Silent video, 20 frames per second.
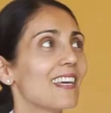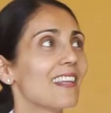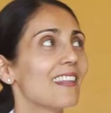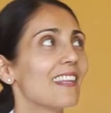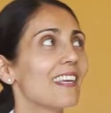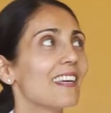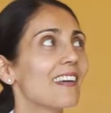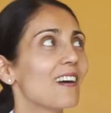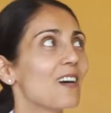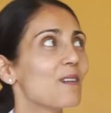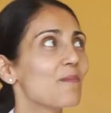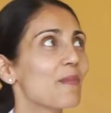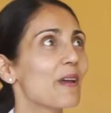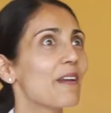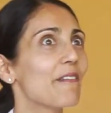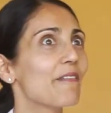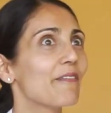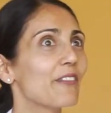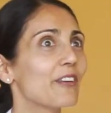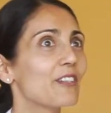I think on
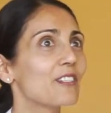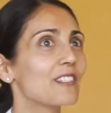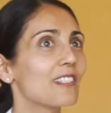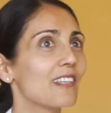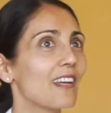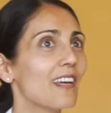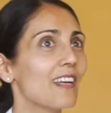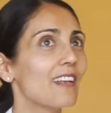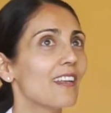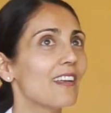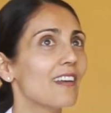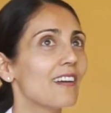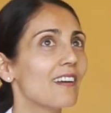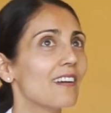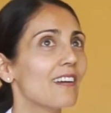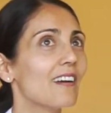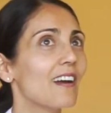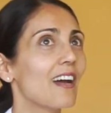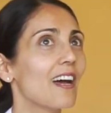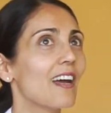my first night
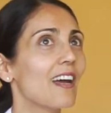here,